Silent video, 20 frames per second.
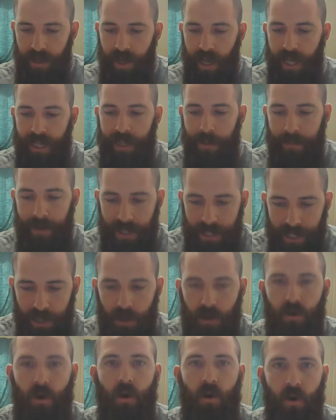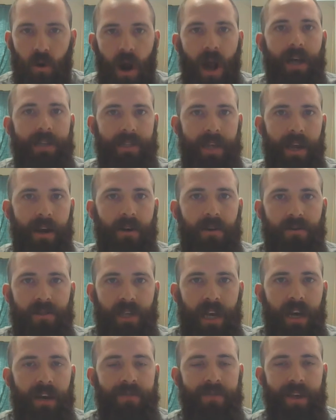in the political
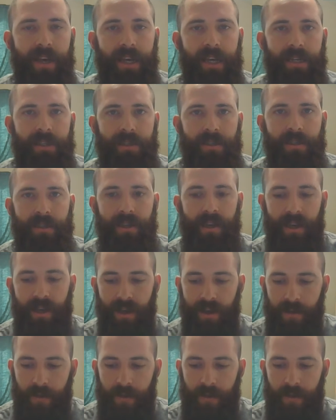crosshairs of his